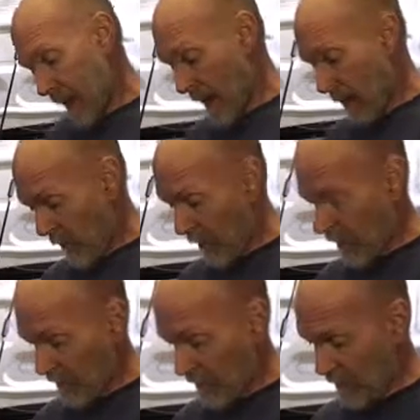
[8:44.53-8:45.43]
I really
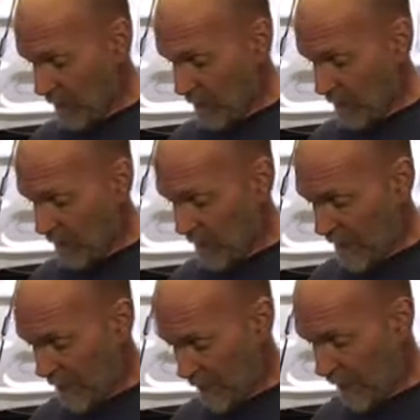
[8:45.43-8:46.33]
feel it should be like
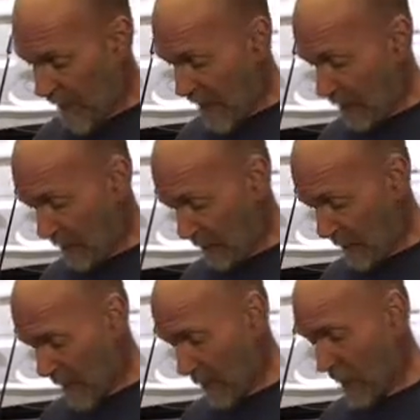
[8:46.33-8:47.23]
3/8 or
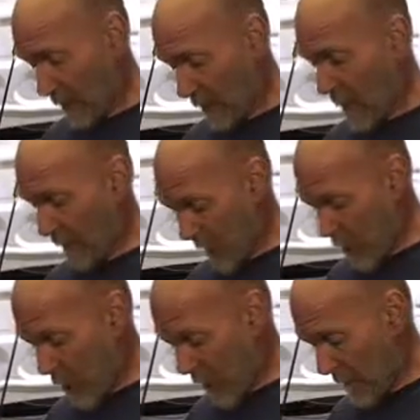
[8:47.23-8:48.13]
maybe a little bit
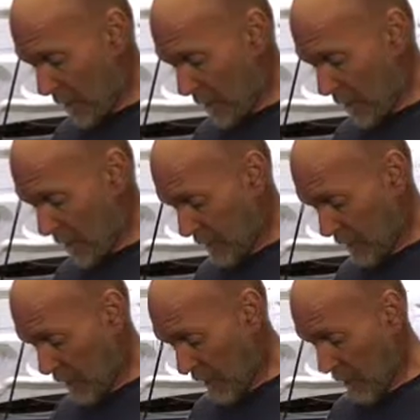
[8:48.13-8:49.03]
bigger.
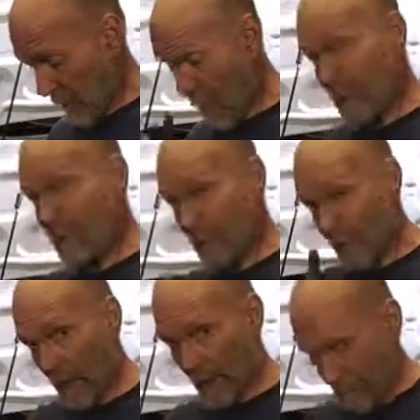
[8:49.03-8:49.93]
So I am going to do
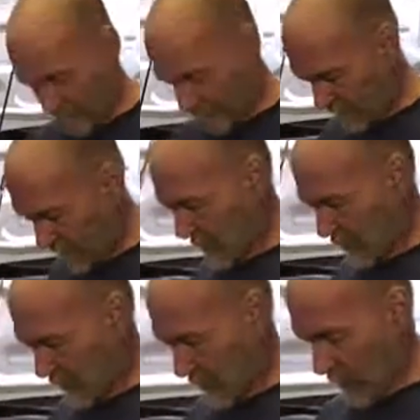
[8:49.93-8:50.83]
that. I'm going
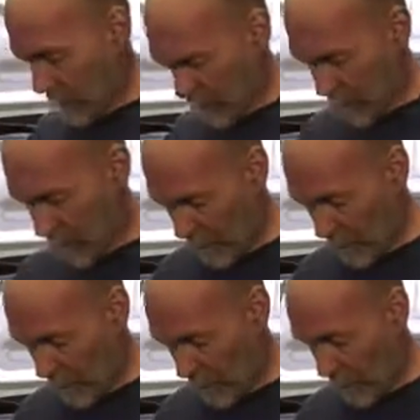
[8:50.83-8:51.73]
to drill a little bit
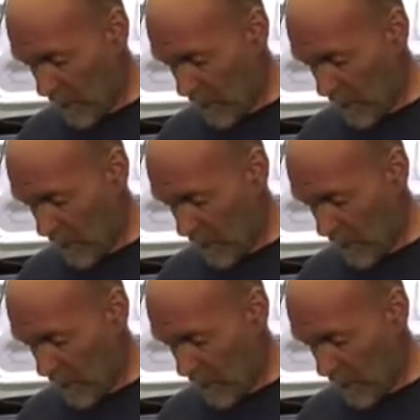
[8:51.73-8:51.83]
bigger